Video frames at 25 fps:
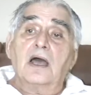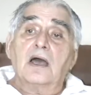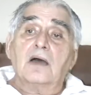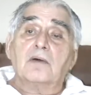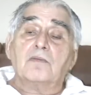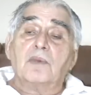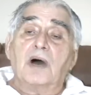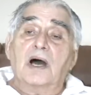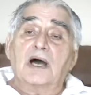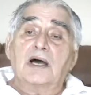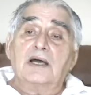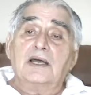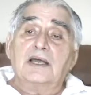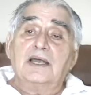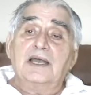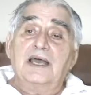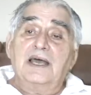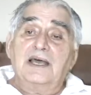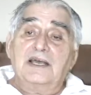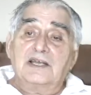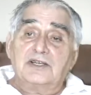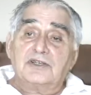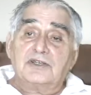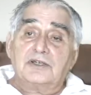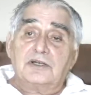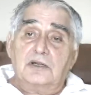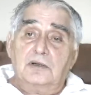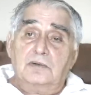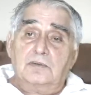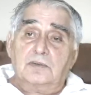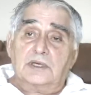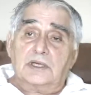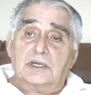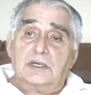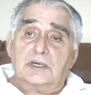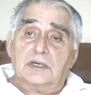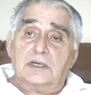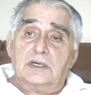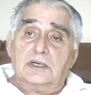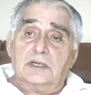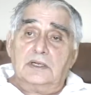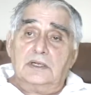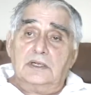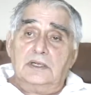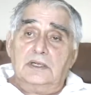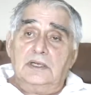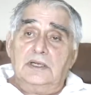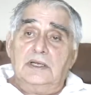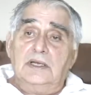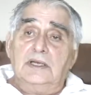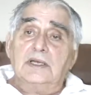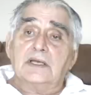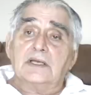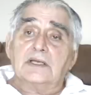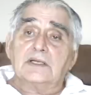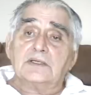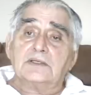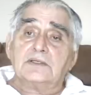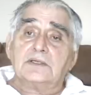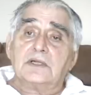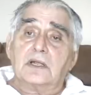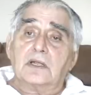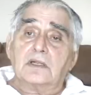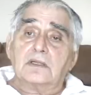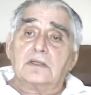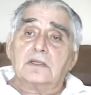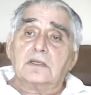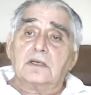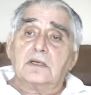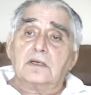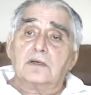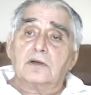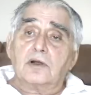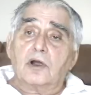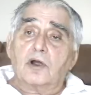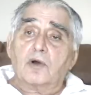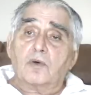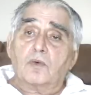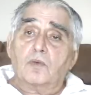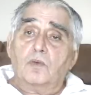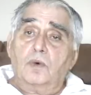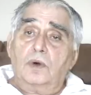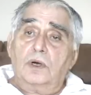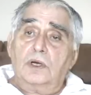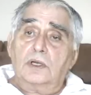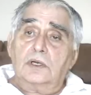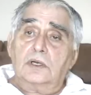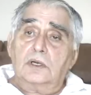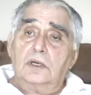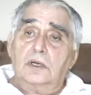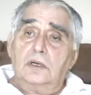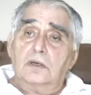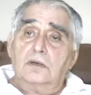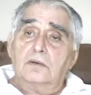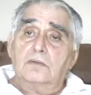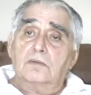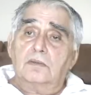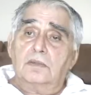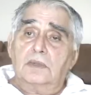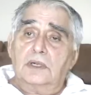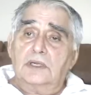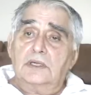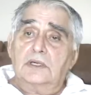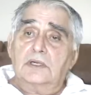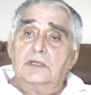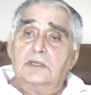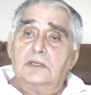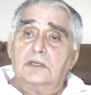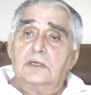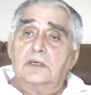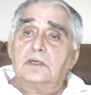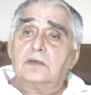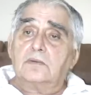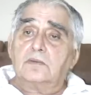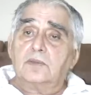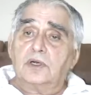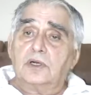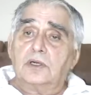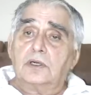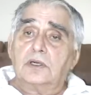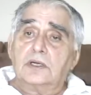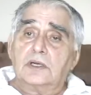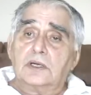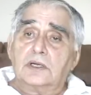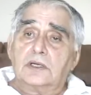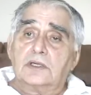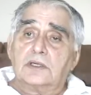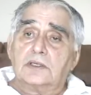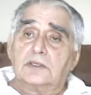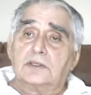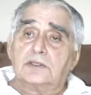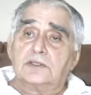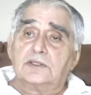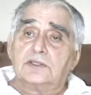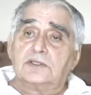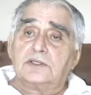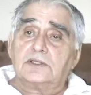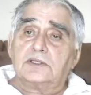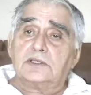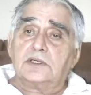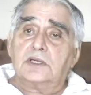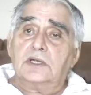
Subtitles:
My estimate is that there are 1 million Americans